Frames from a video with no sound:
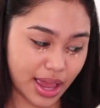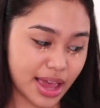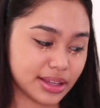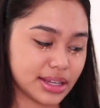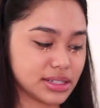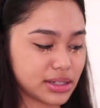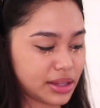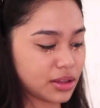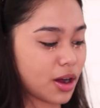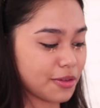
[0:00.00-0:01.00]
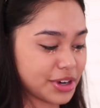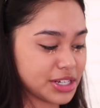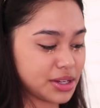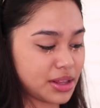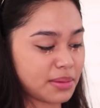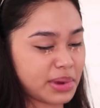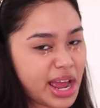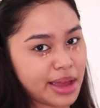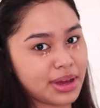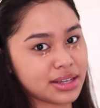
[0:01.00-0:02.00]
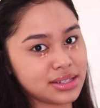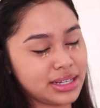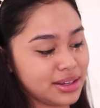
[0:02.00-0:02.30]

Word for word: and it's like the coverage that my eye bags